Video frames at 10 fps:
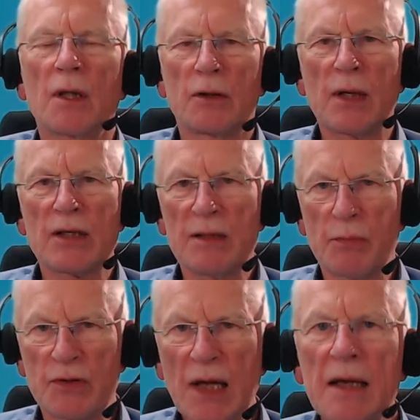actually
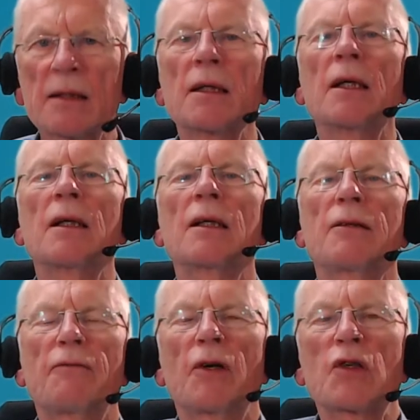present at
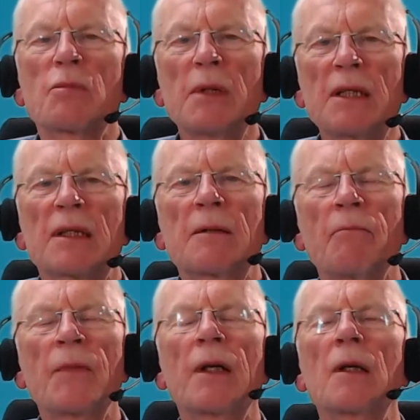the first meeting,
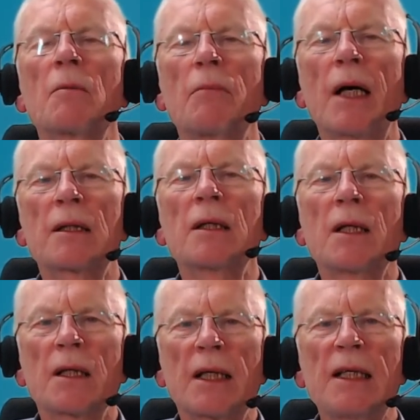but
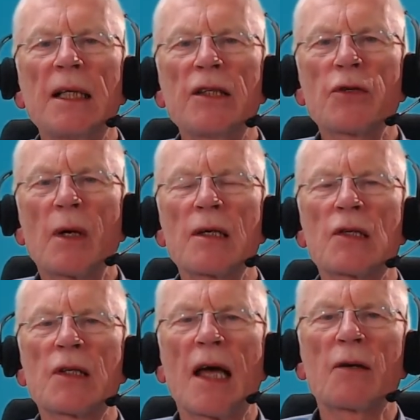they need to
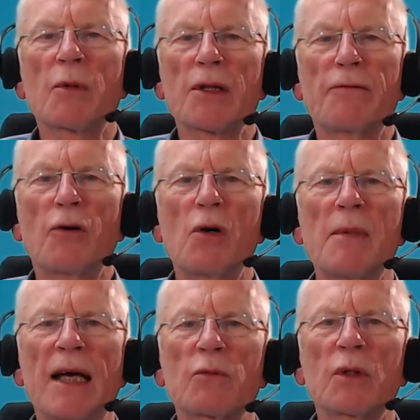understand what the
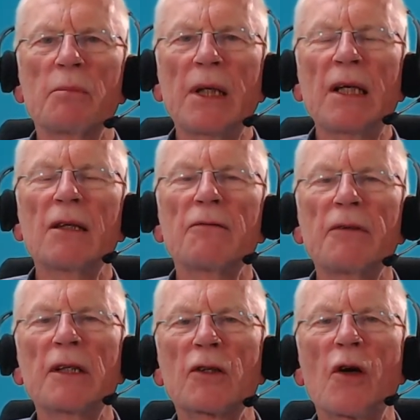format will be and
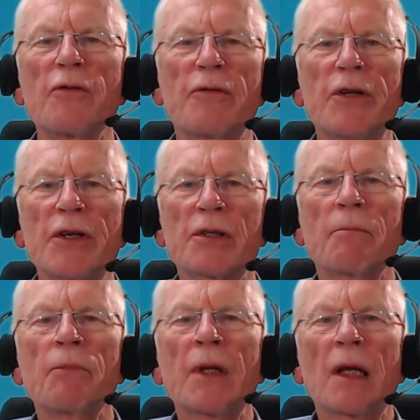feel confident
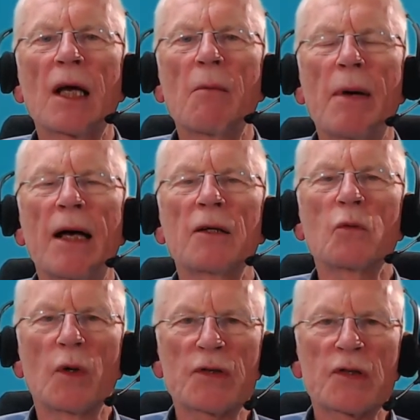
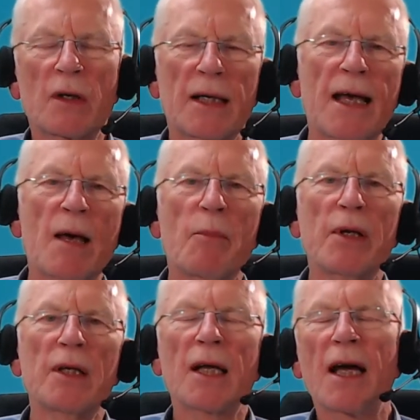about what's going to
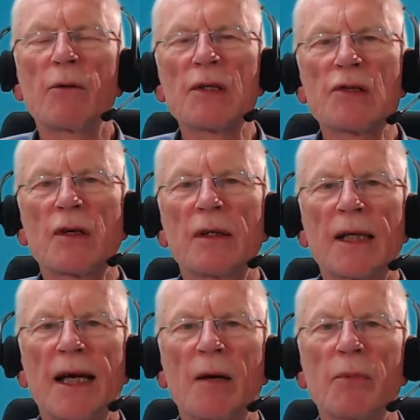happen and how it's going
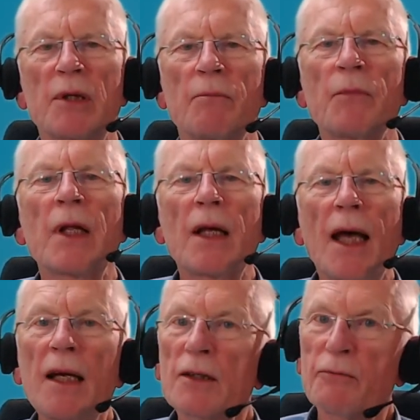to happen,
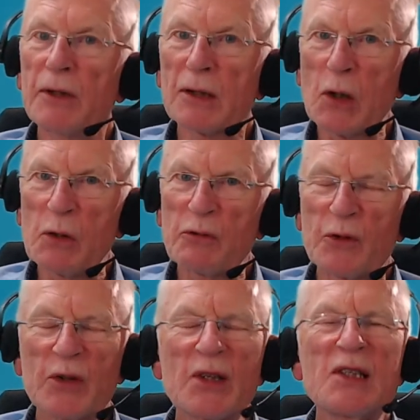and to feel
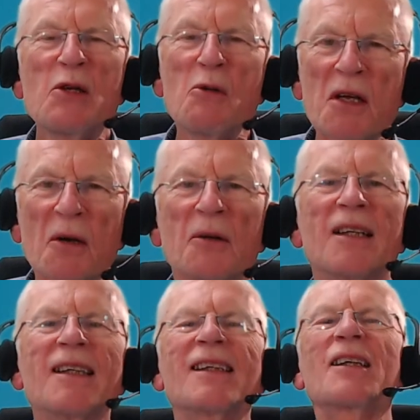confident that you know
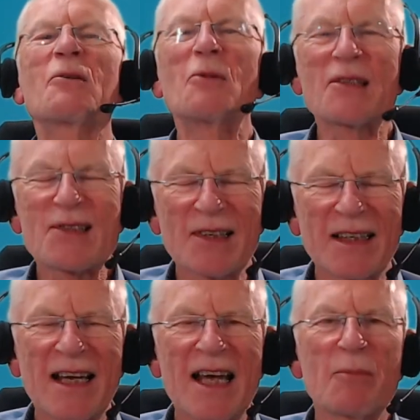what's
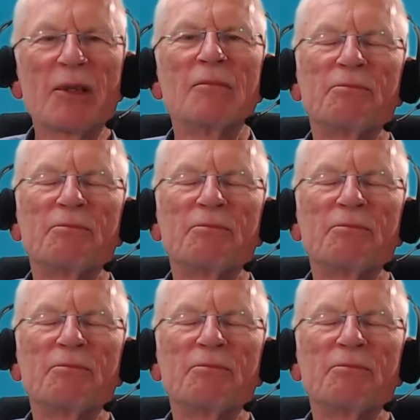going to happen.